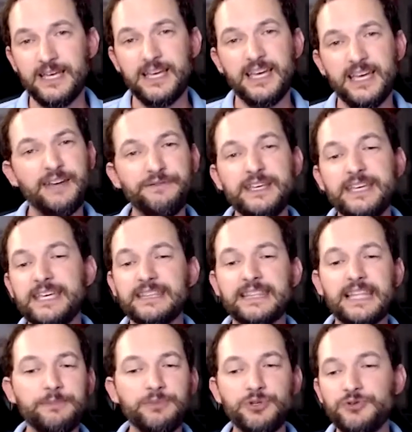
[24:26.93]
And for
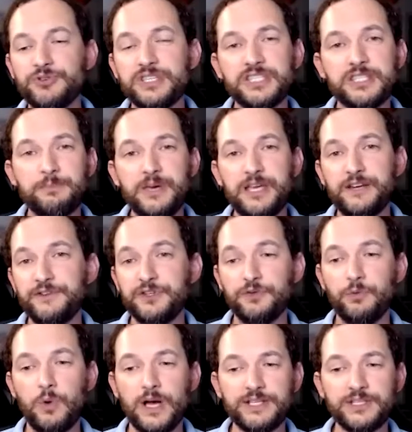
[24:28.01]
GitLab users, the benefit of
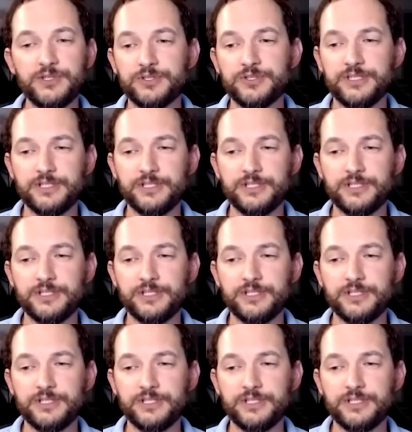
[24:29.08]
WhiteSource's